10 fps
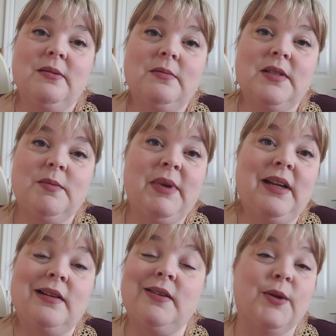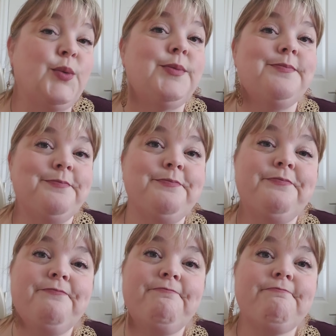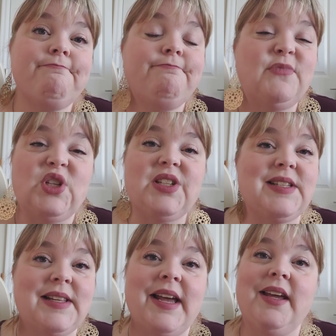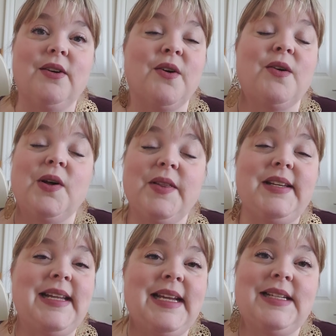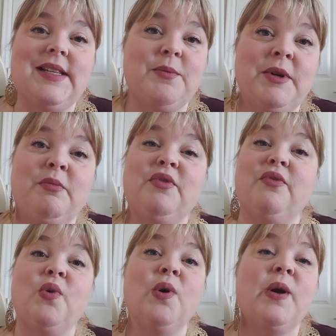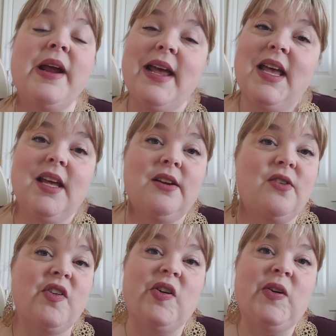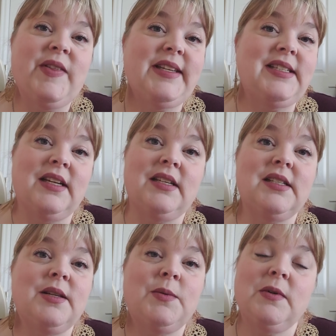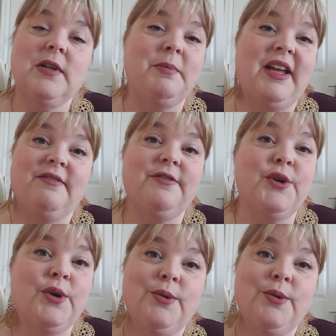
was spent alone, just like all the days that went before and all the days that will come after.